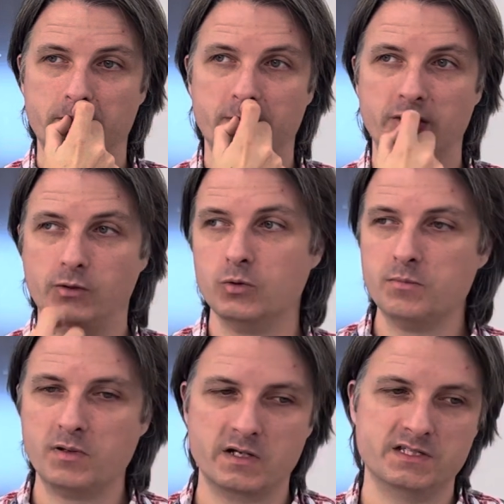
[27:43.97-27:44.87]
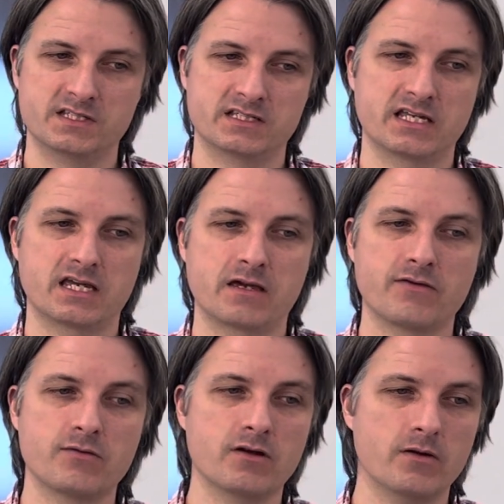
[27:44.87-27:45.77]
The cool part is like if
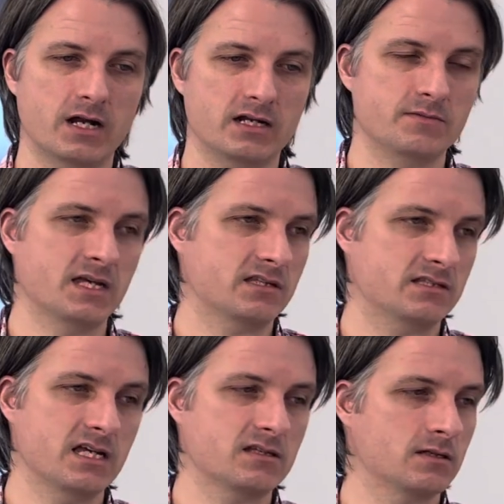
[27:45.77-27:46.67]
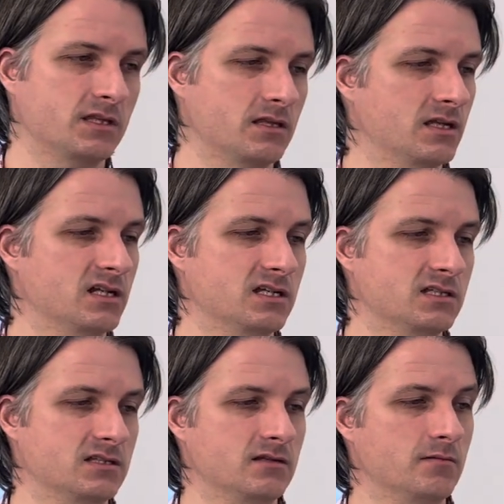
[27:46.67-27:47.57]
you know how to take something that is